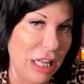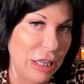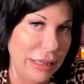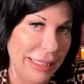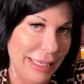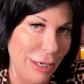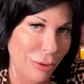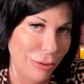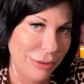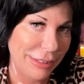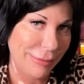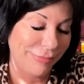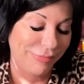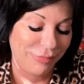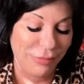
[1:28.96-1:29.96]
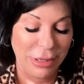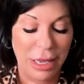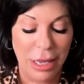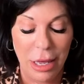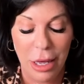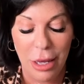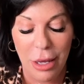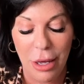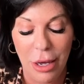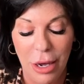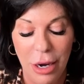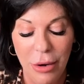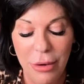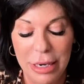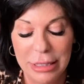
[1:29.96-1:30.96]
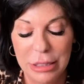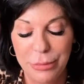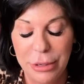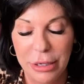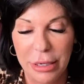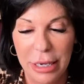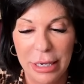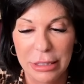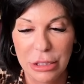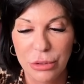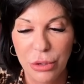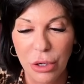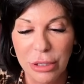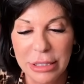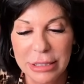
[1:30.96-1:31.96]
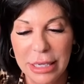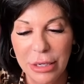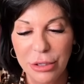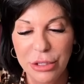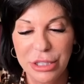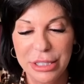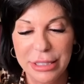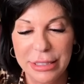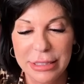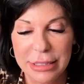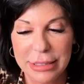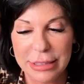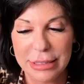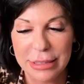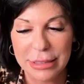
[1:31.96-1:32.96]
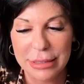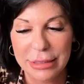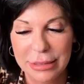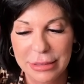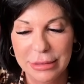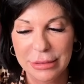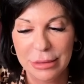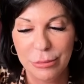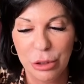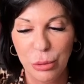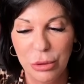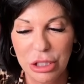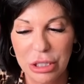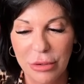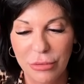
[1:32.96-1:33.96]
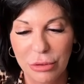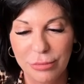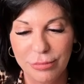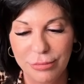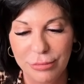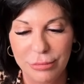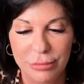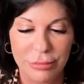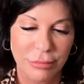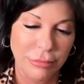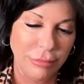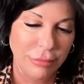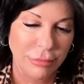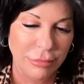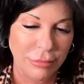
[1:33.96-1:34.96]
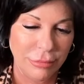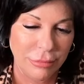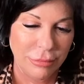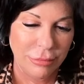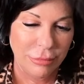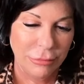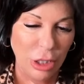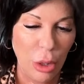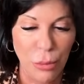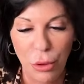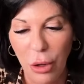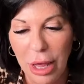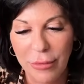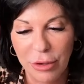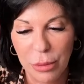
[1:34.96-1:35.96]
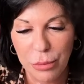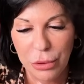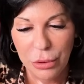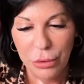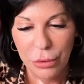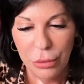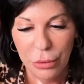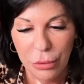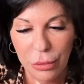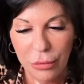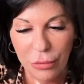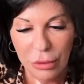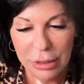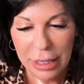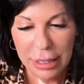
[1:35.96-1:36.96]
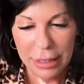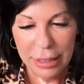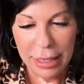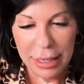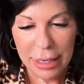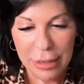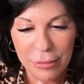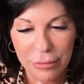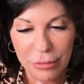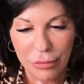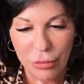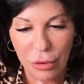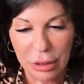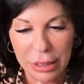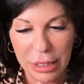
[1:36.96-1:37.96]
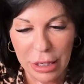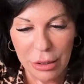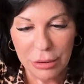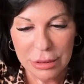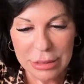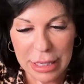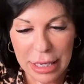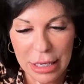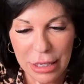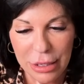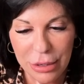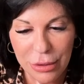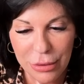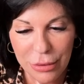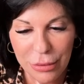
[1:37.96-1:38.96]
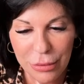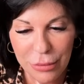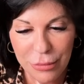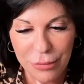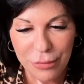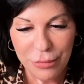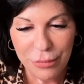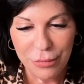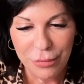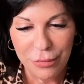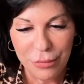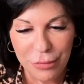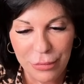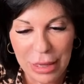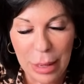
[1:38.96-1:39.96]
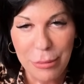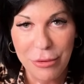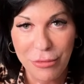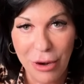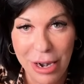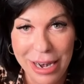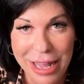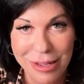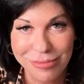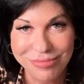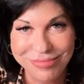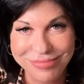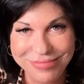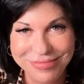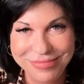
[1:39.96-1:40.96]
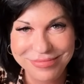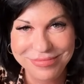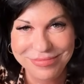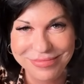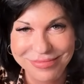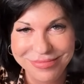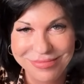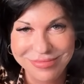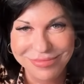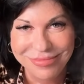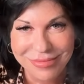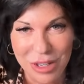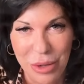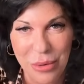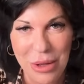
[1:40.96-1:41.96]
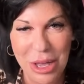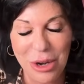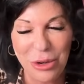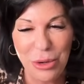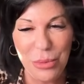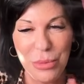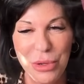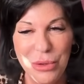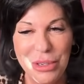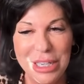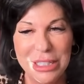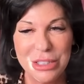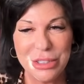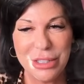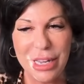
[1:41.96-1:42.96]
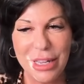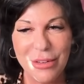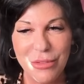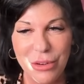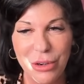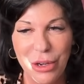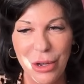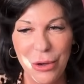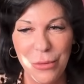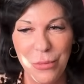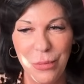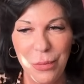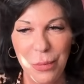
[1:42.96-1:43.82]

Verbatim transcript: Leos. All right, Spirit guides. strongest energies. Do one shuffle. Hope you're all having a beautiful day today. For Leos, thank you. Happy Friday. We had our new moon yesterday in Virgo.